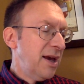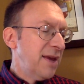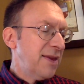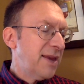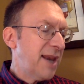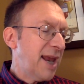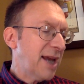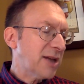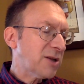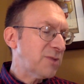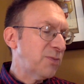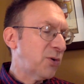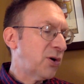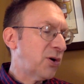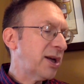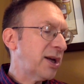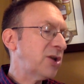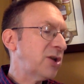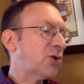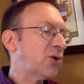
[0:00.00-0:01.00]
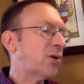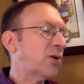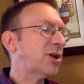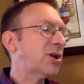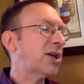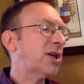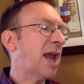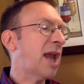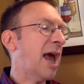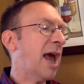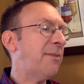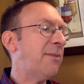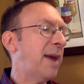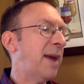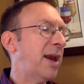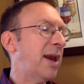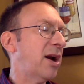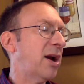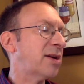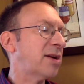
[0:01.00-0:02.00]
The next morning, Georgie and I
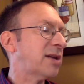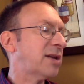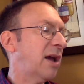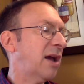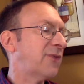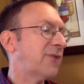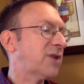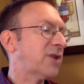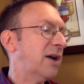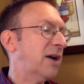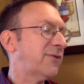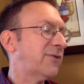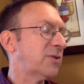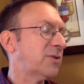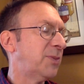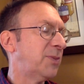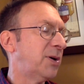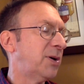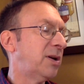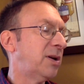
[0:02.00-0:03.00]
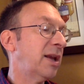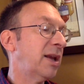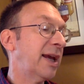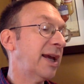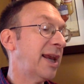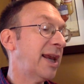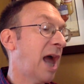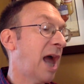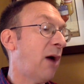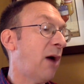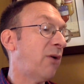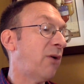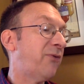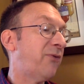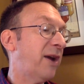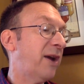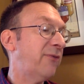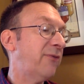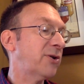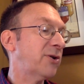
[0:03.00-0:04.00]
made ourselves comfortable in our
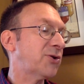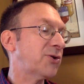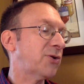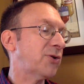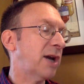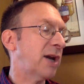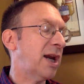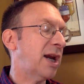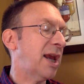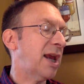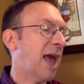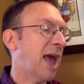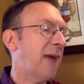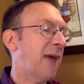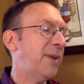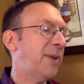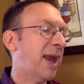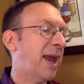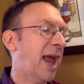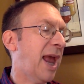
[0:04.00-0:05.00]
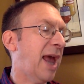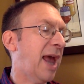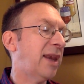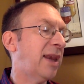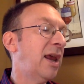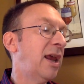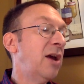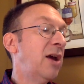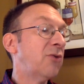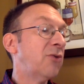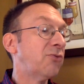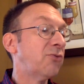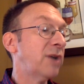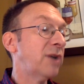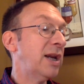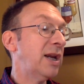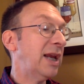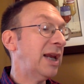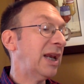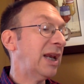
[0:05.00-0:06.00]
favorite tree, and I began
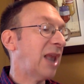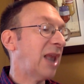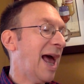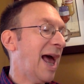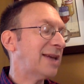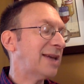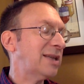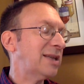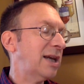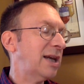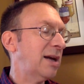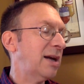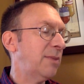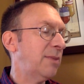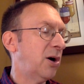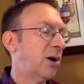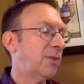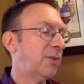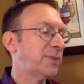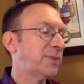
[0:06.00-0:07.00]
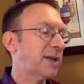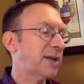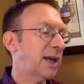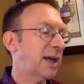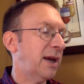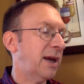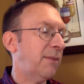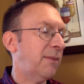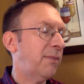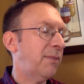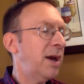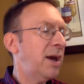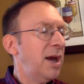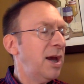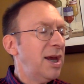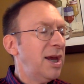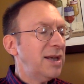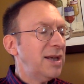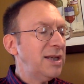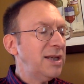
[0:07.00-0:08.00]
reading Lassie Come Home to him.
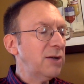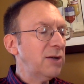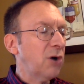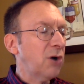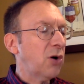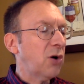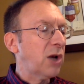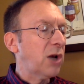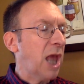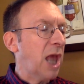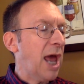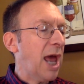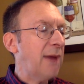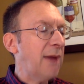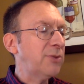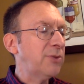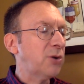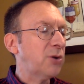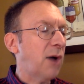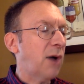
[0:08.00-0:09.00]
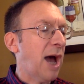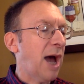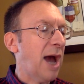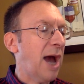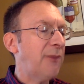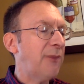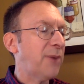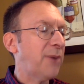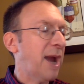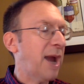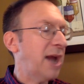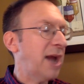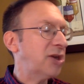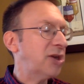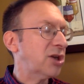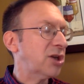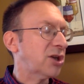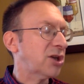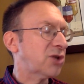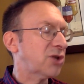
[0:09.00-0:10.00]
Nero climbed to a high
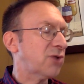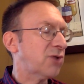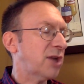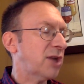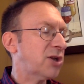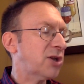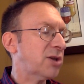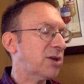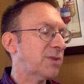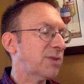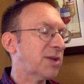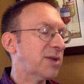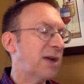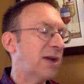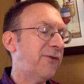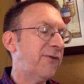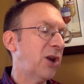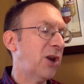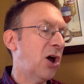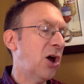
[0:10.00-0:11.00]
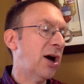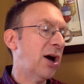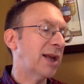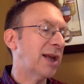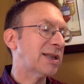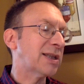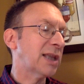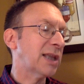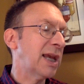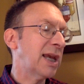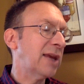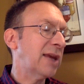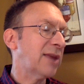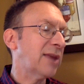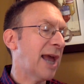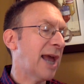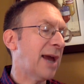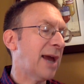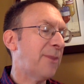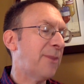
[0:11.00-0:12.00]
branch and stretched himself along its length
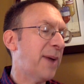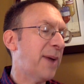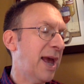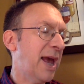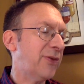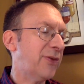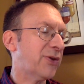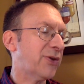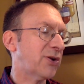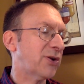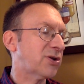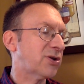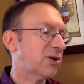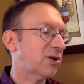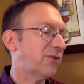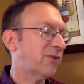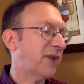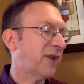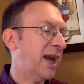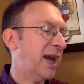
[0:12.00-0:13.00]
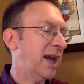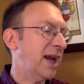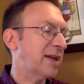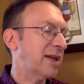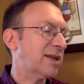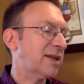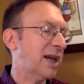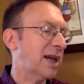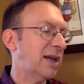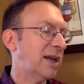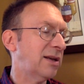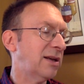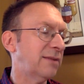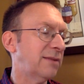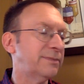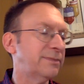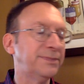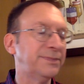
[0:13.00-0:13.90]
like a panther surveying his kingdom.